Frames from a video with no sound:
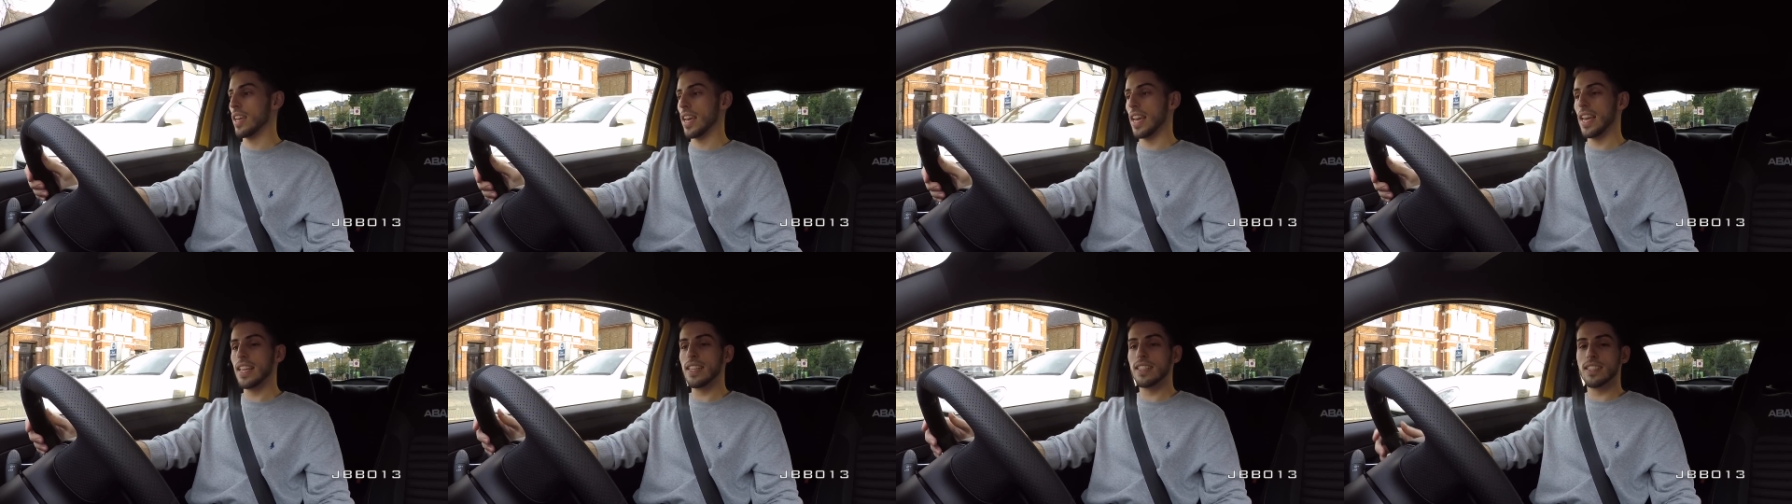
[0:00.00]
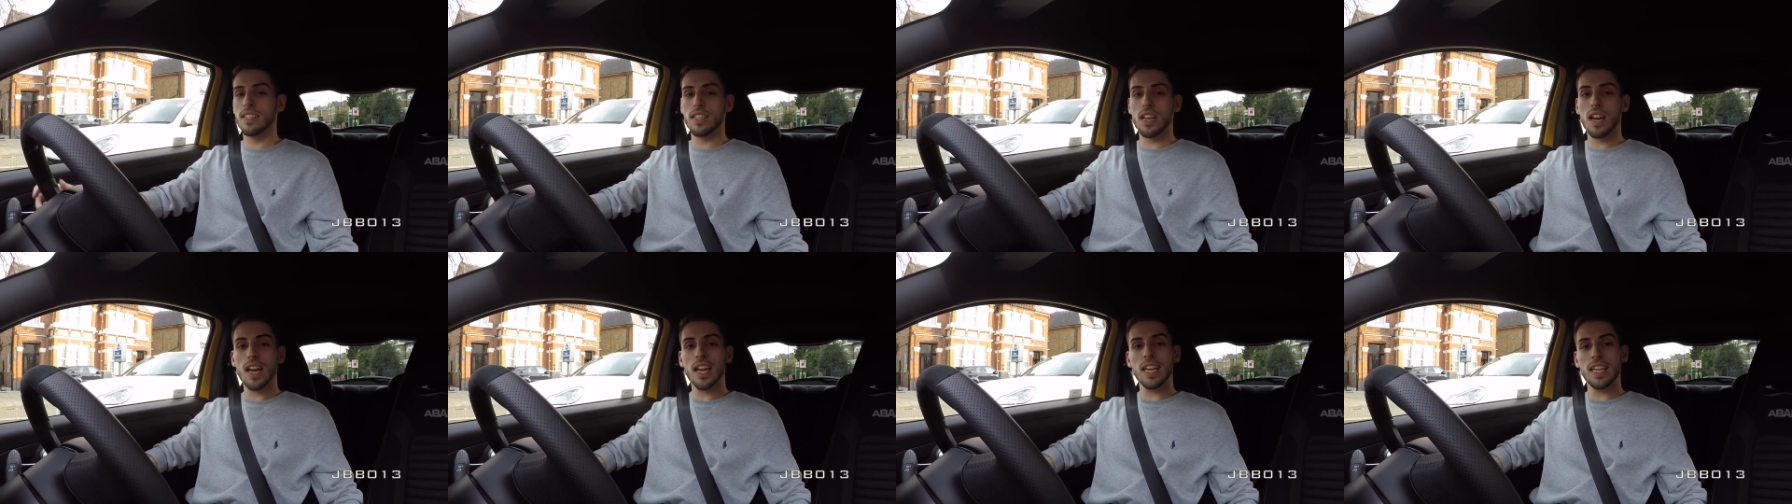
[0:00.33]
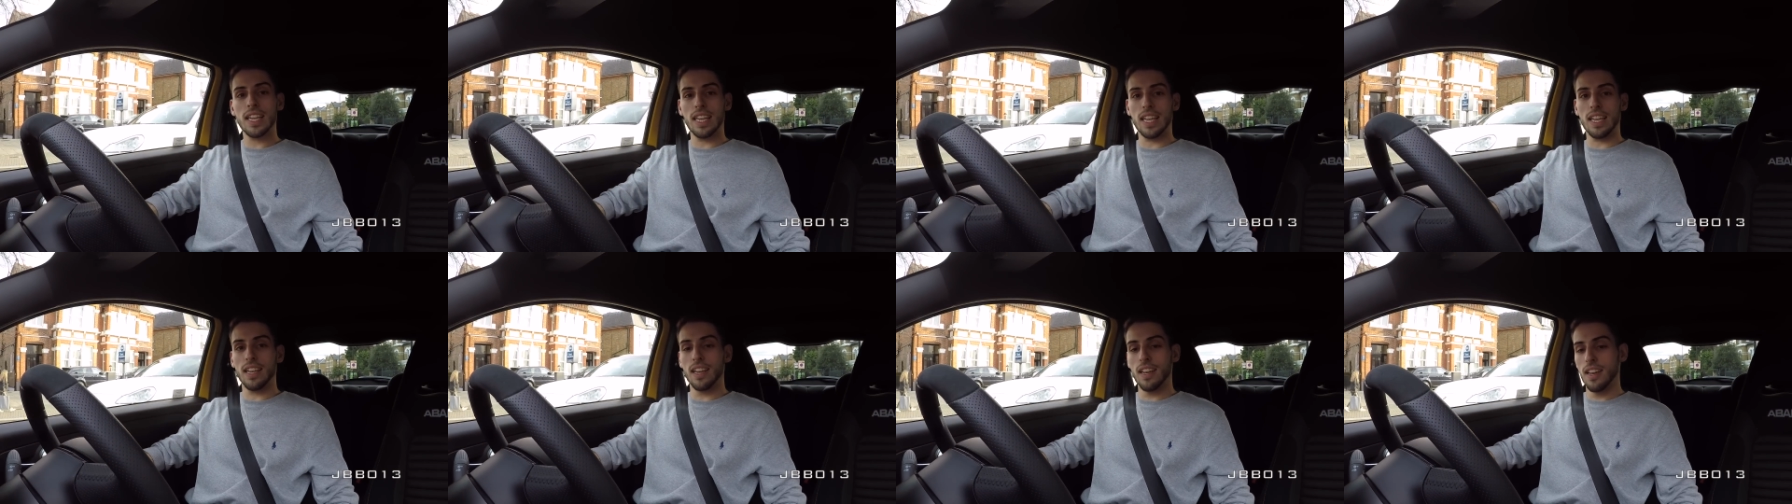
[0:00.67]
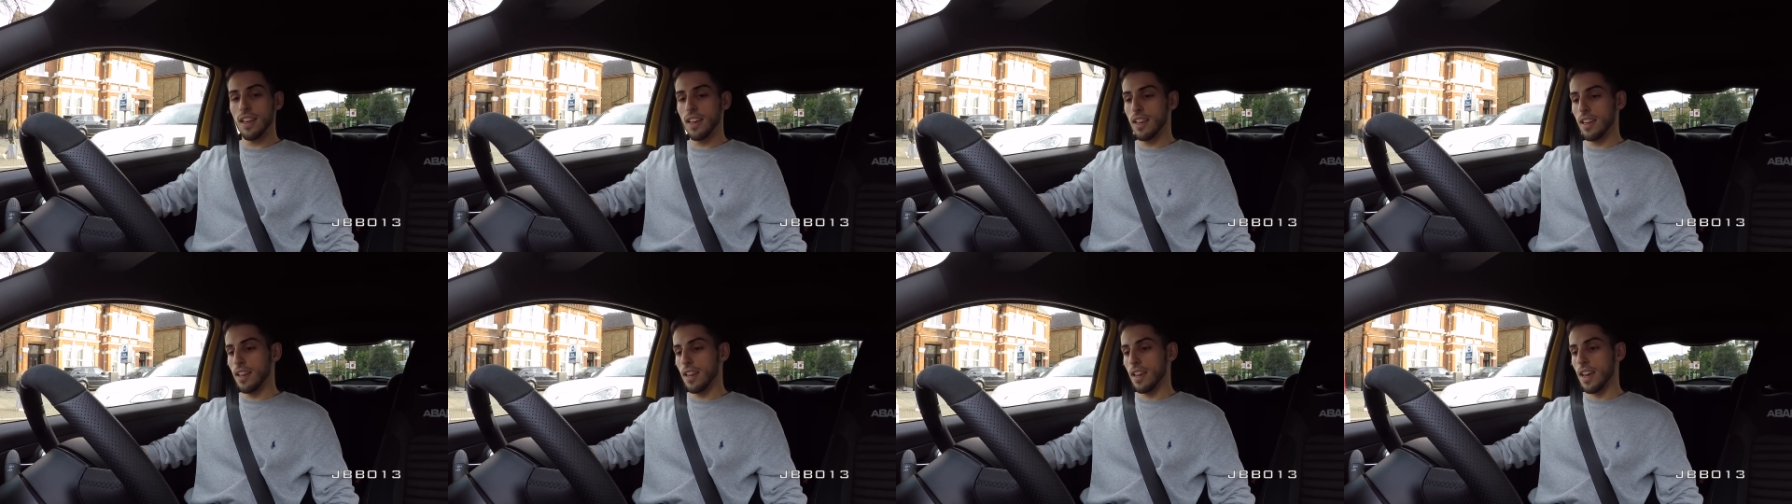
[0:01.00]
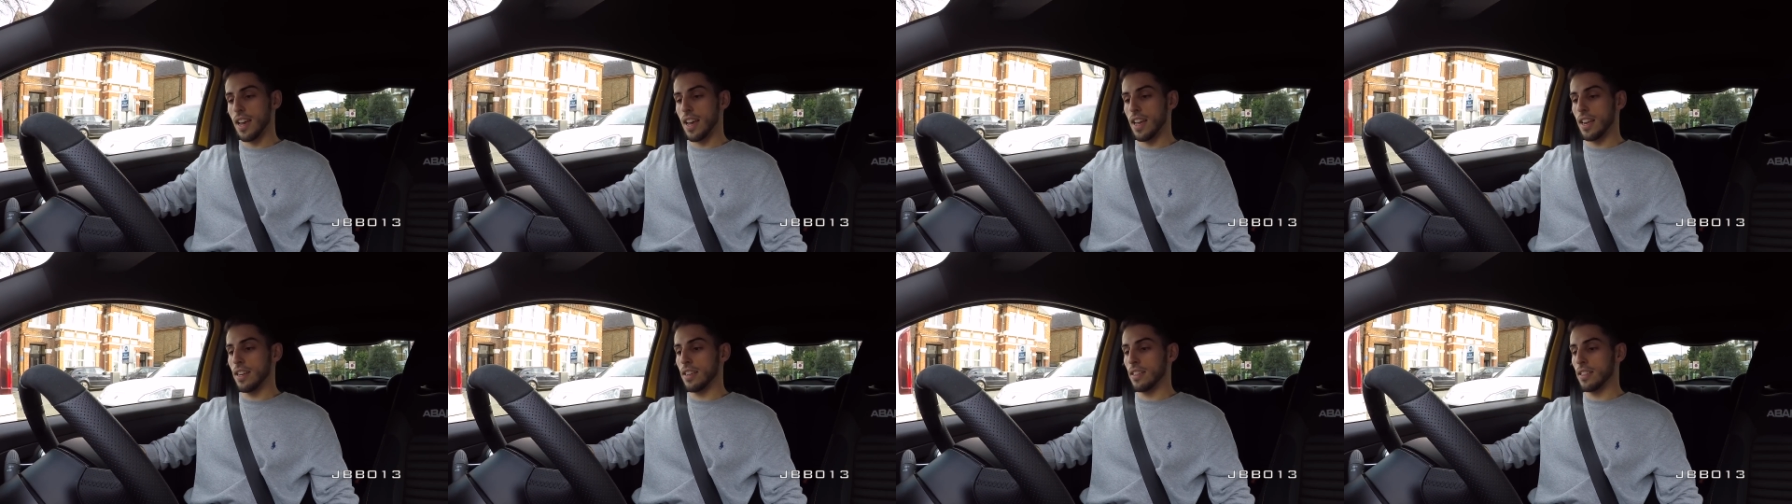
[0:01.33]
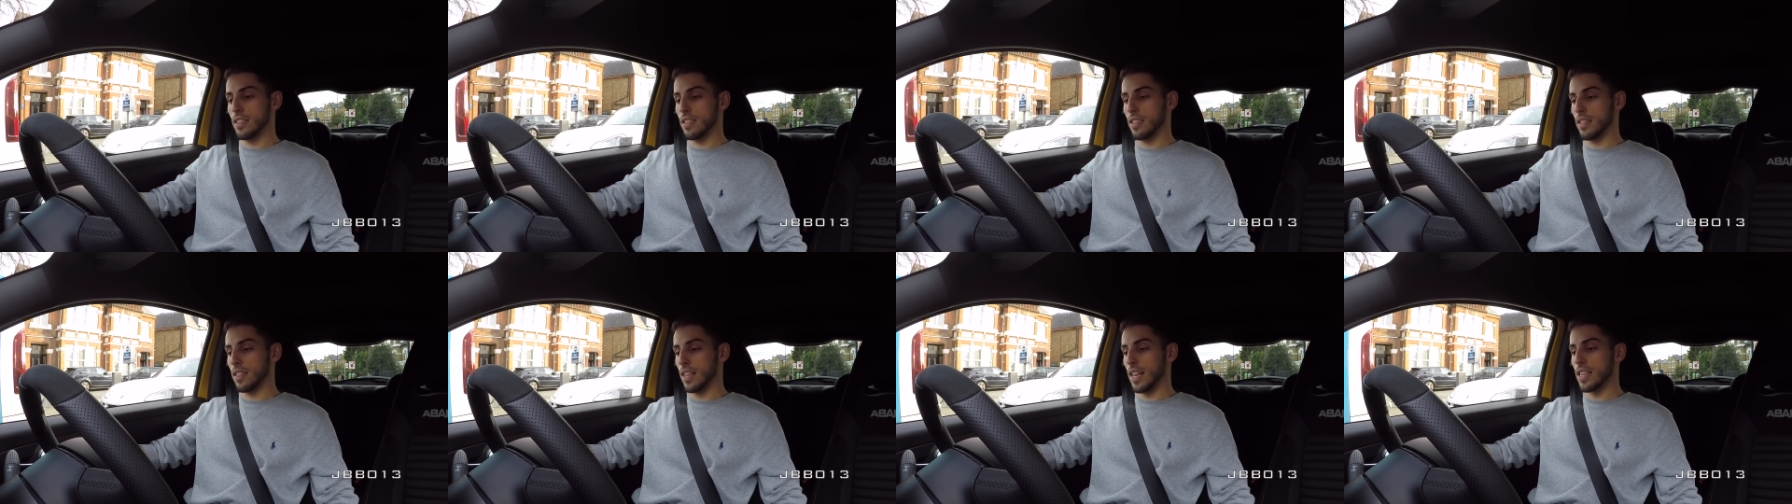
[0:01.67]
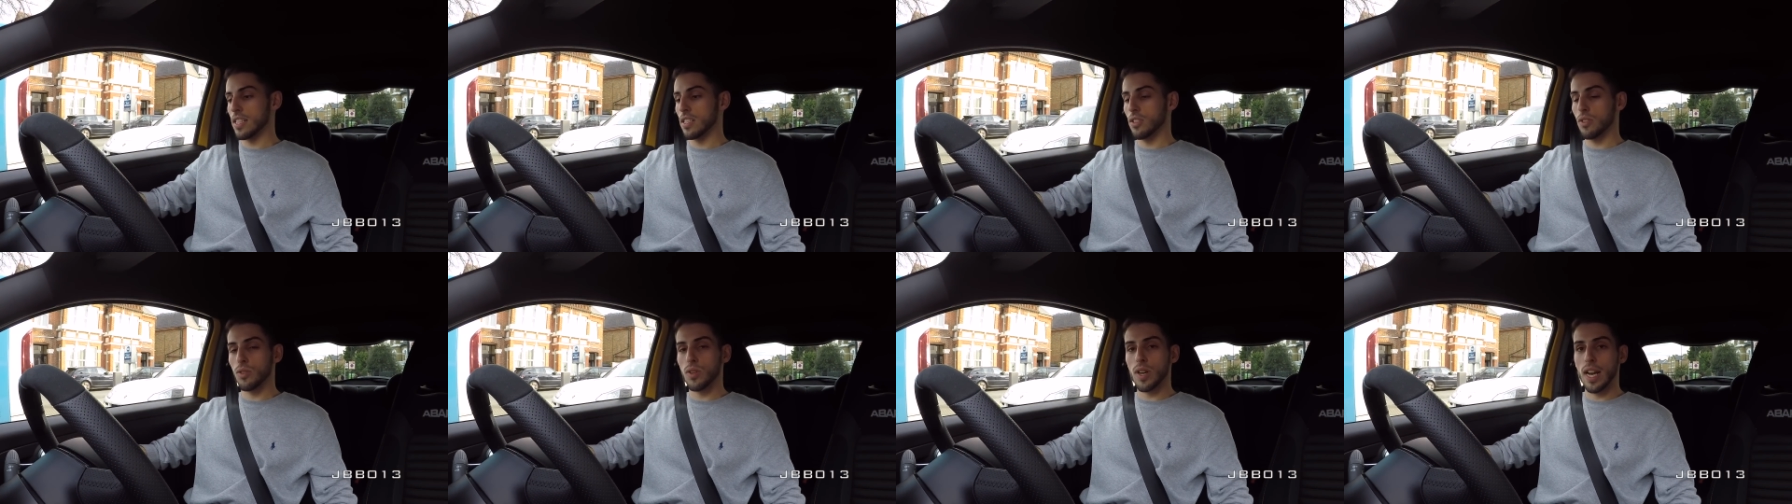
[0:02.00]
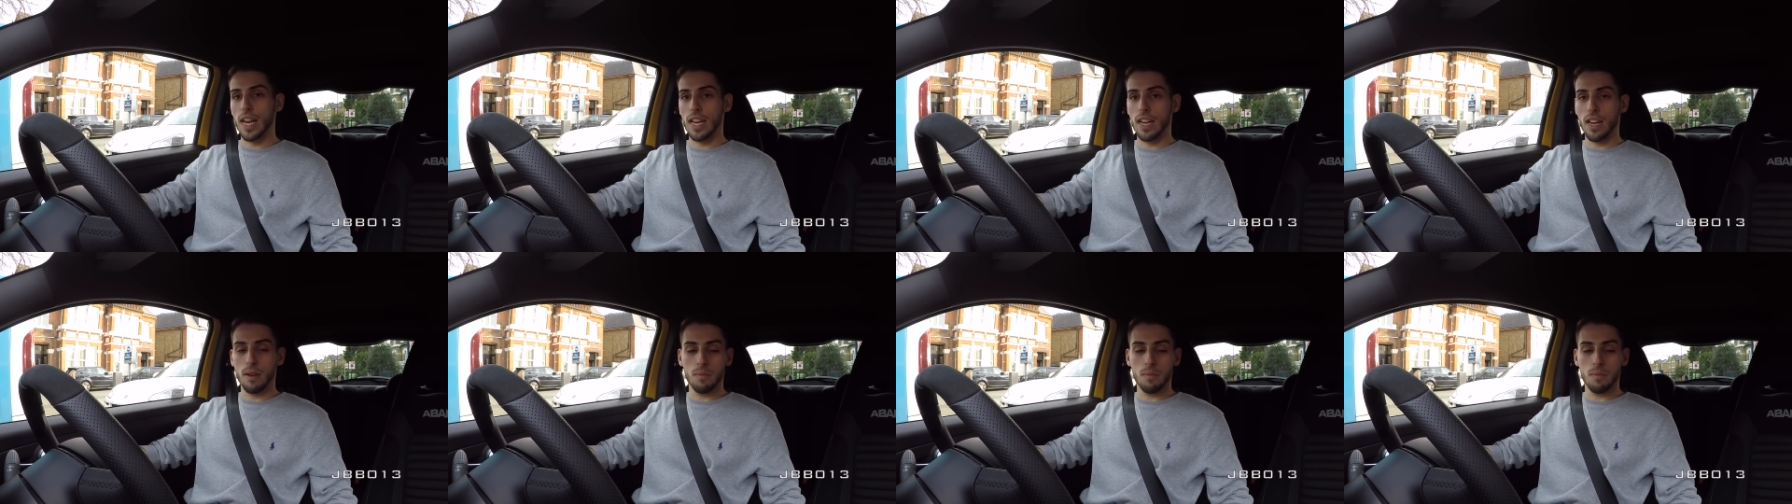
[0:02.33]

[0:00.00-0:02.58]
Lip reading: it's tiny, and that's great.